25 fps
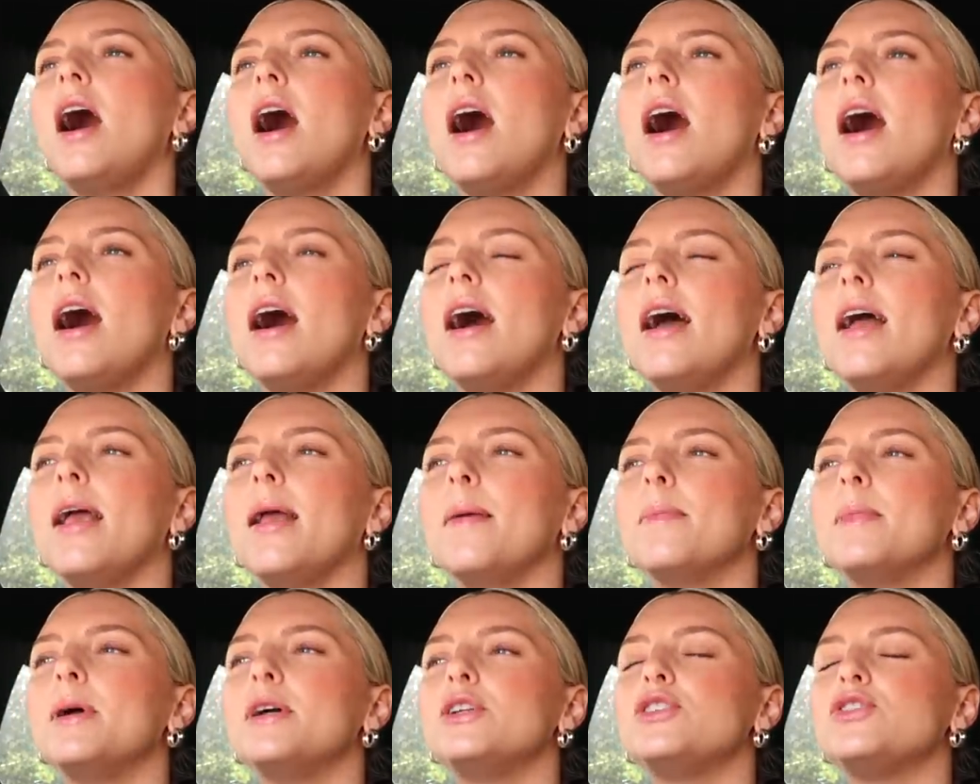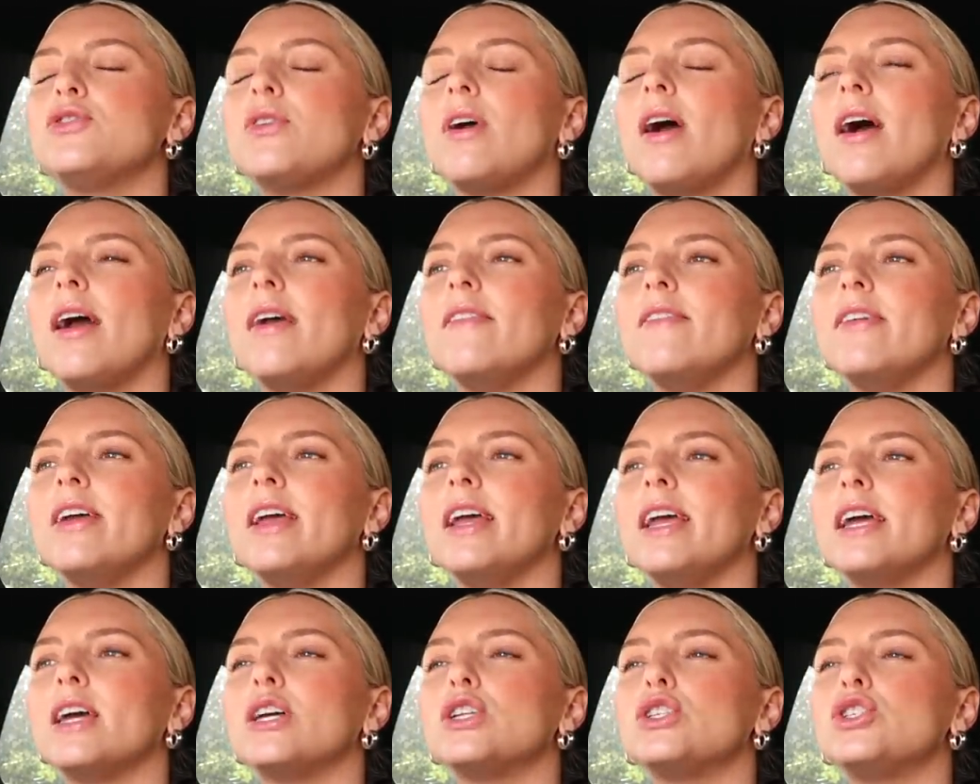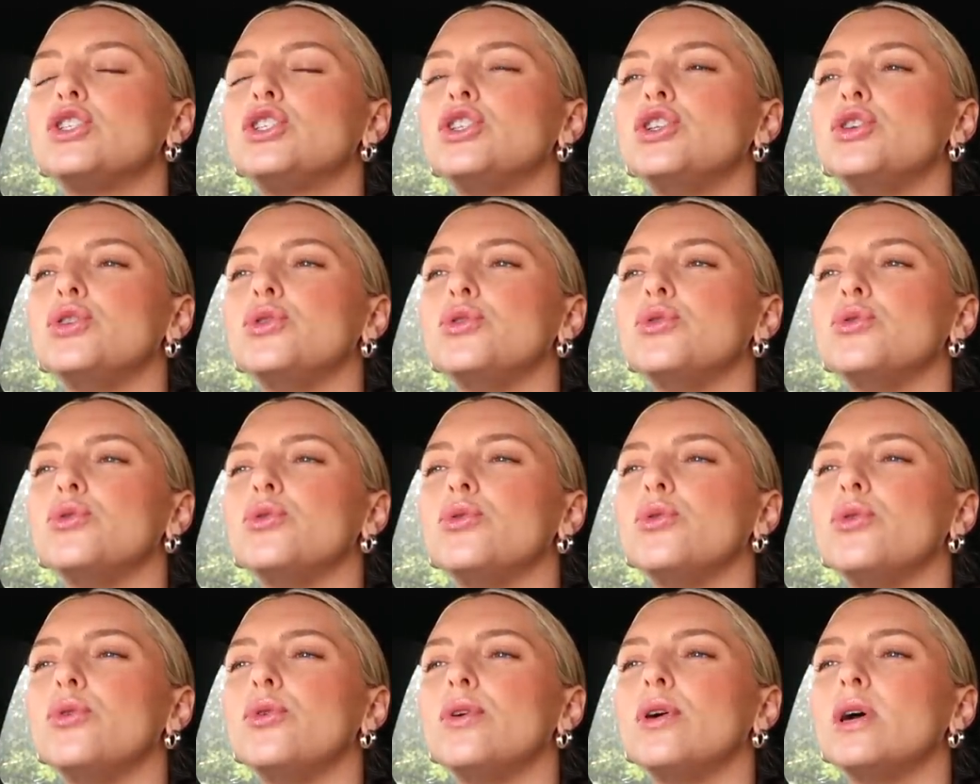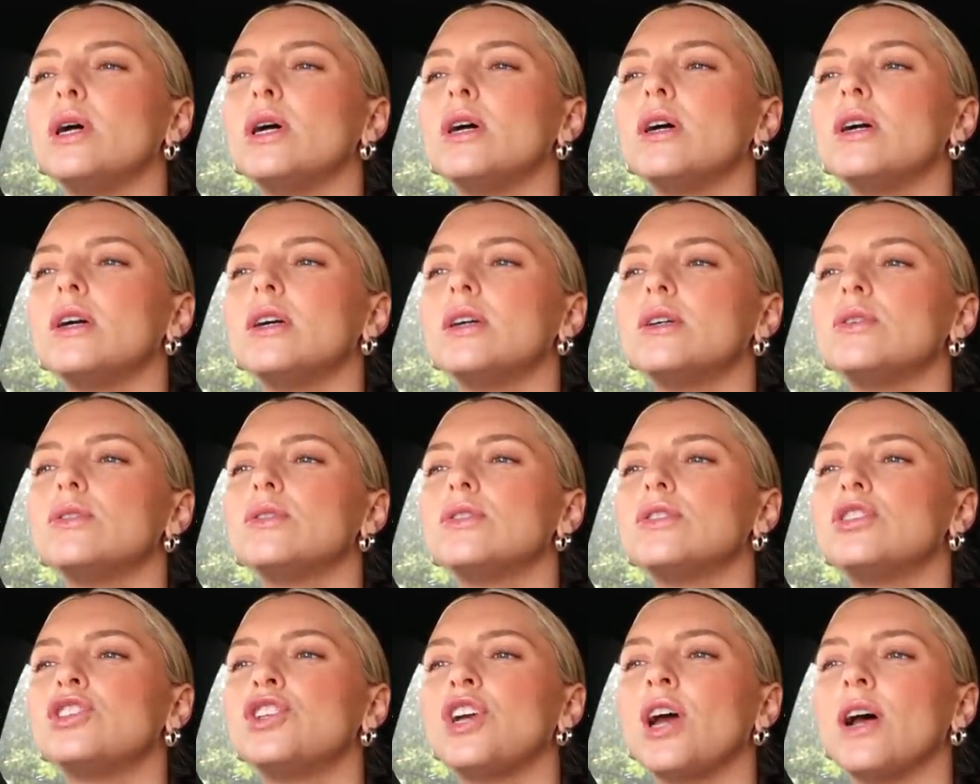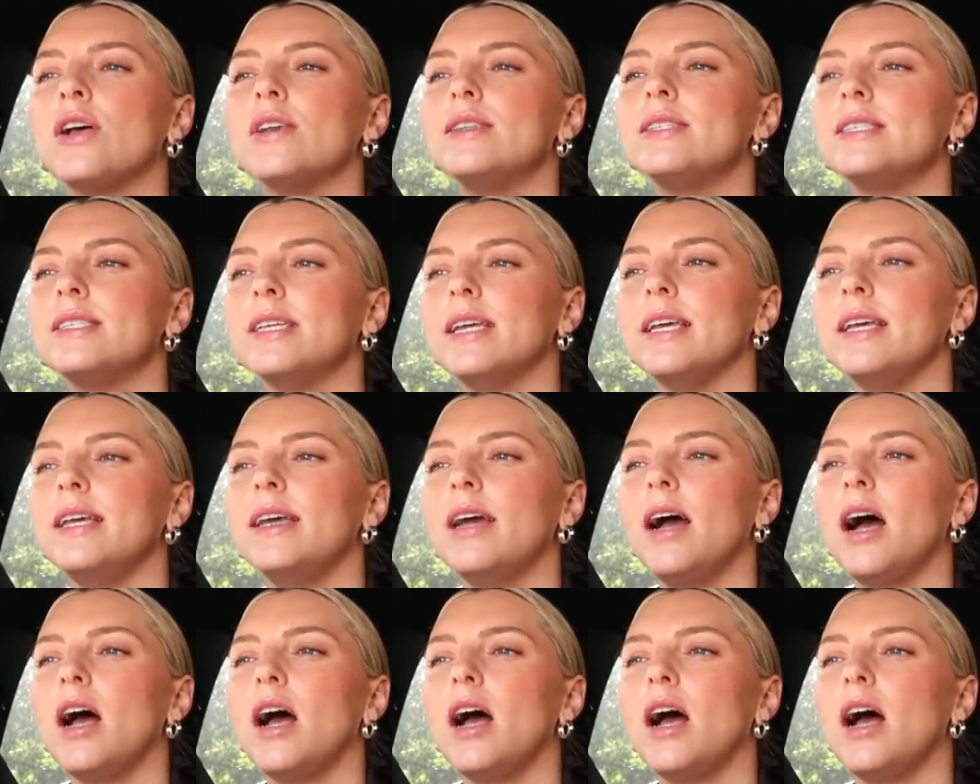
I'm driving to Chelsea.